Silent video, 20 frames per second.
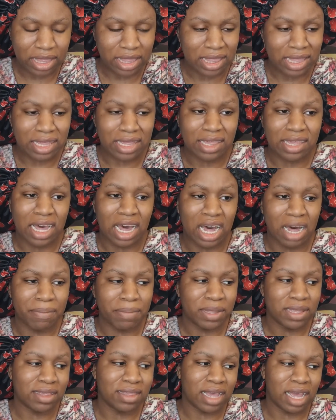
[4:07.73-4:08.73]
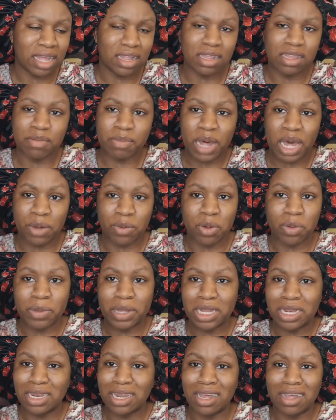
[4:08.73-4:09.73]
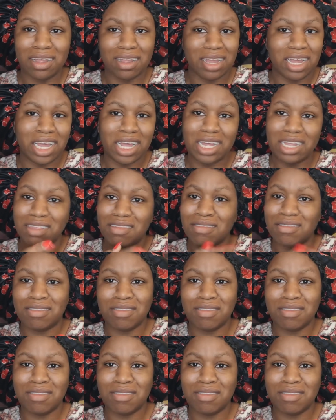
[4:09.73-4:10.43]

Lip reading: this cop is dating this black woman. It's